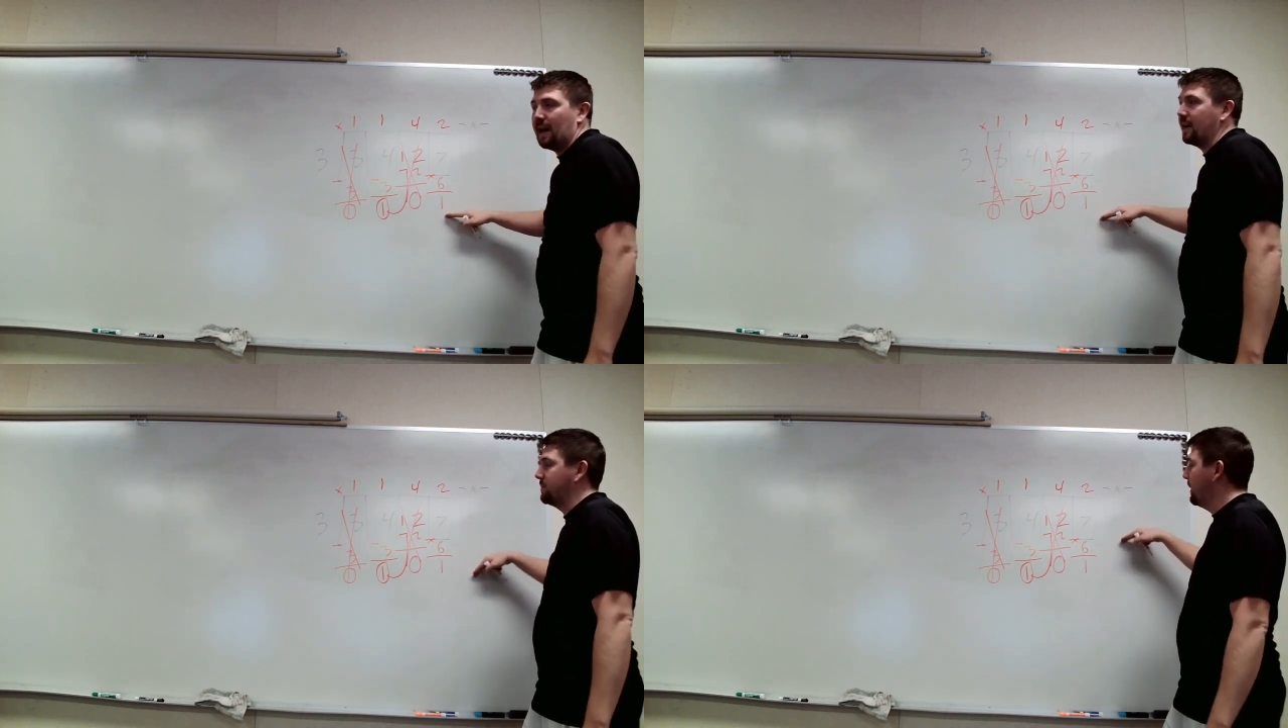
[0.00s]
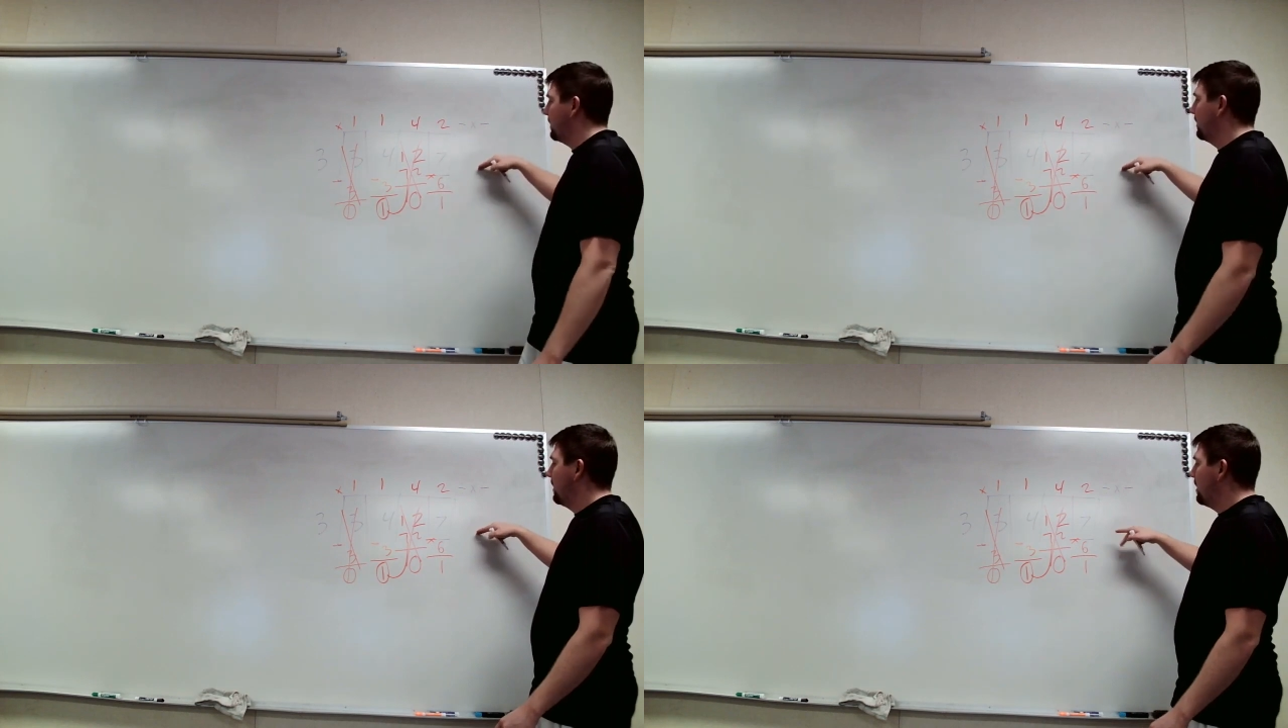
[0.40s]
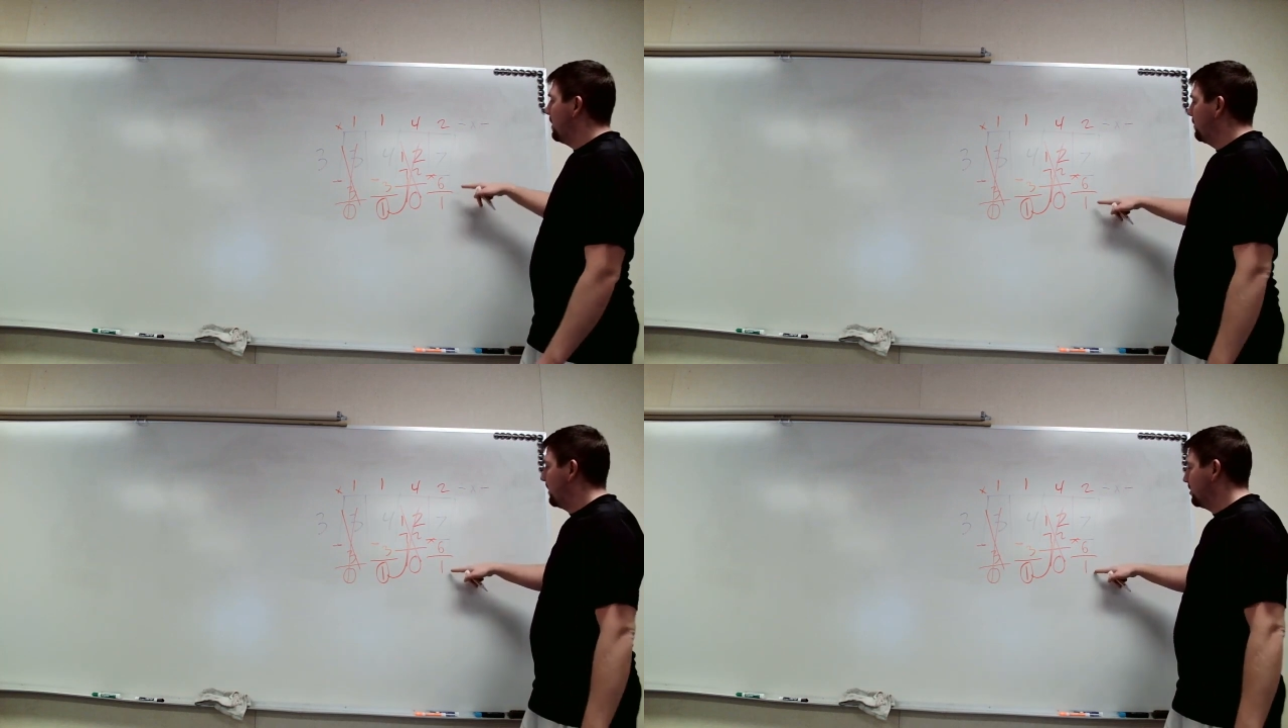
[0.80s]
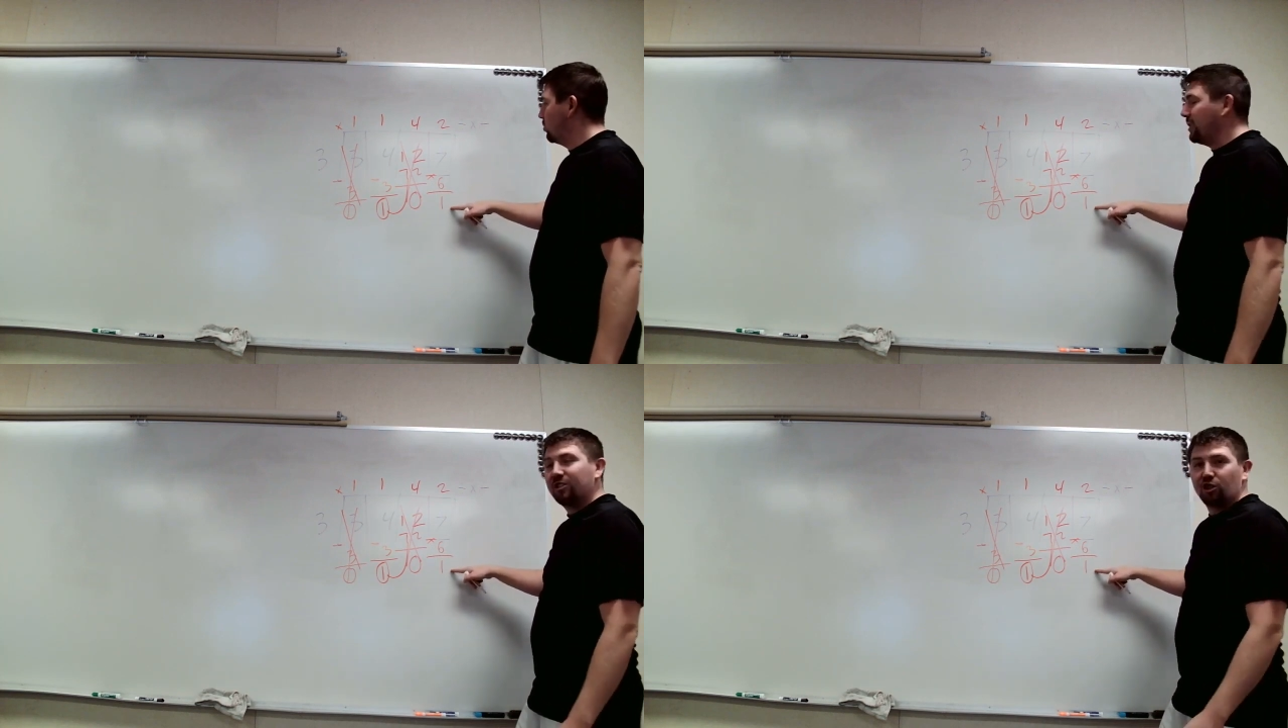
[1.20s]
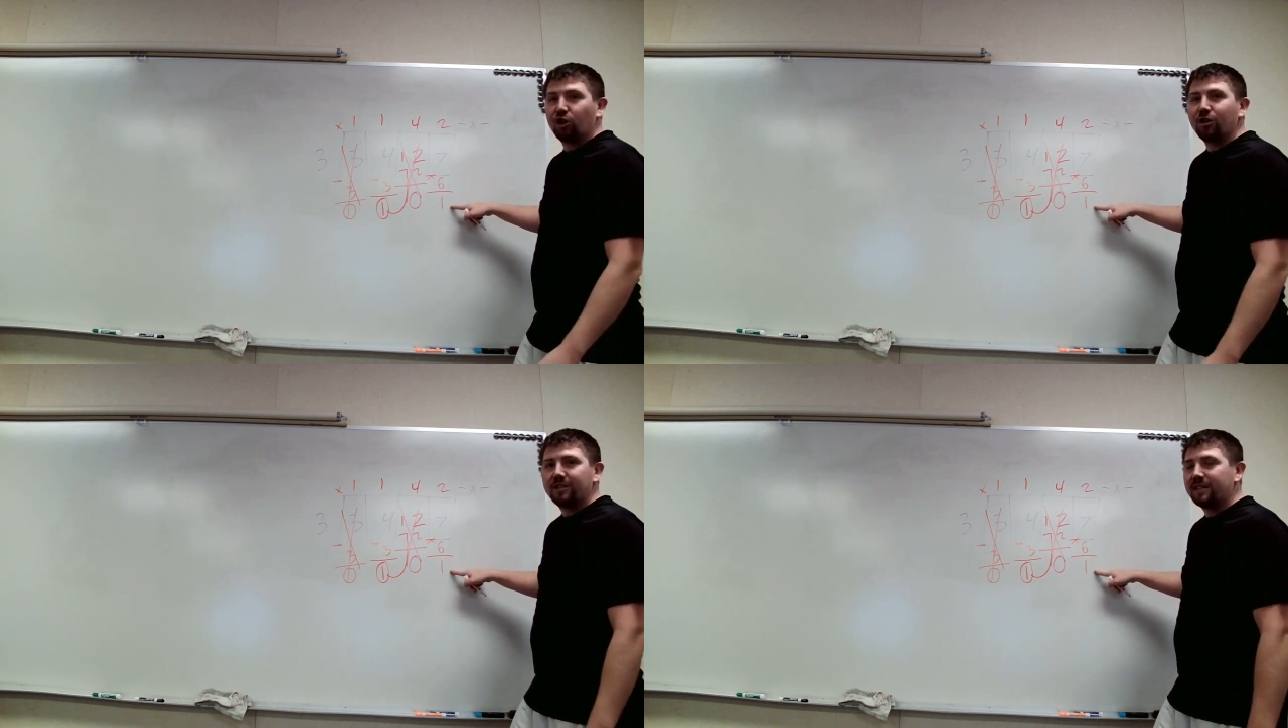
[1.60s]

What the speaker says: aspect, because we could